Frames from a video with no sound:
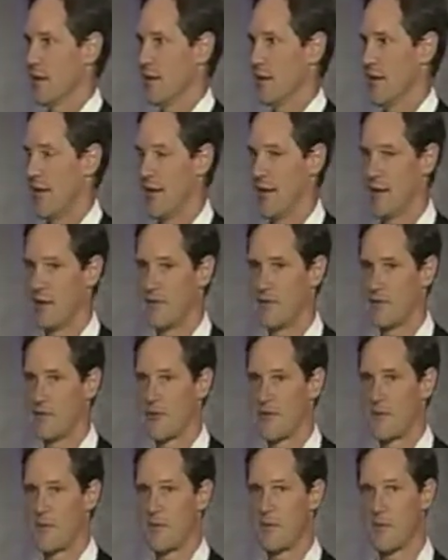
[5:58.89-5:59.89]
And
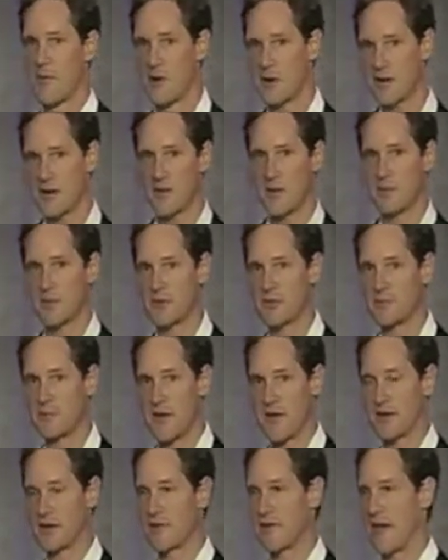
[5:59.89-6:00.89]
from a marketing
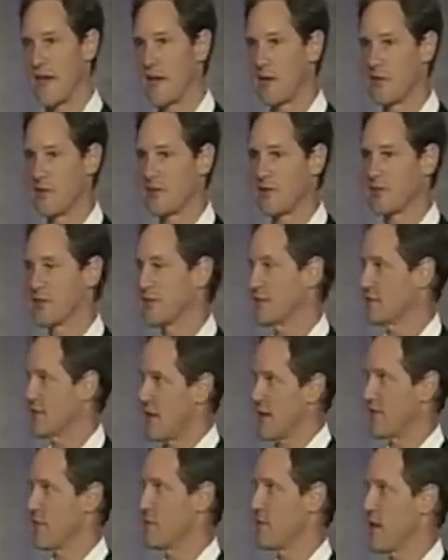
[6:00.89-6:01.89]
perspective, I only think that's
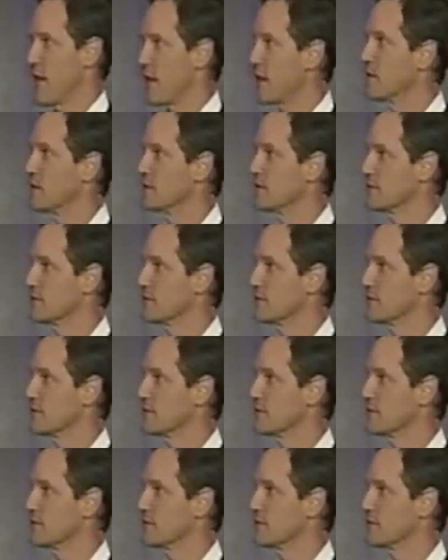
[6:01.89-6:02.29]
half the battle.